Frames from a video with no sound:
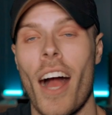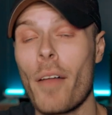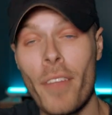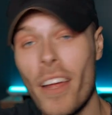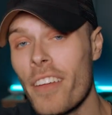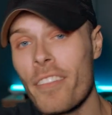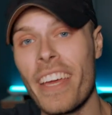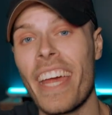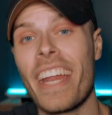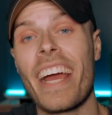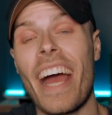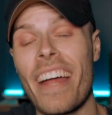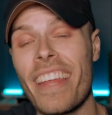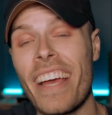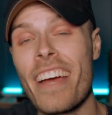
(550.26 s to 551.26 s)
I'm not even kidding,
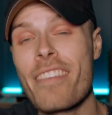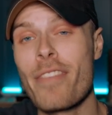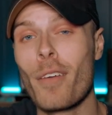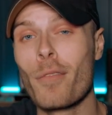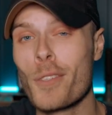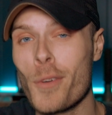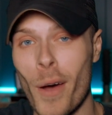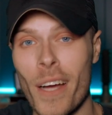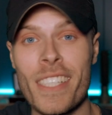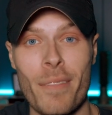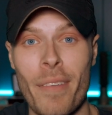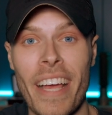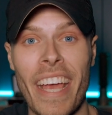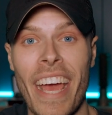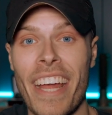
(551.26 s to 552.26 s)
I think I filmed twice on
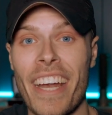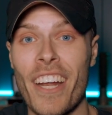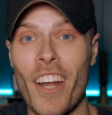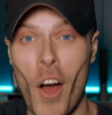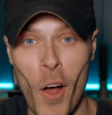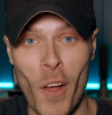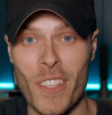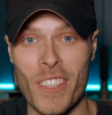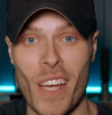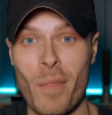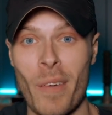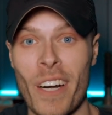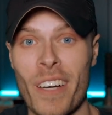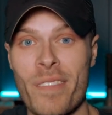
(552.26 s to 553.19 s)
my Canon all summer.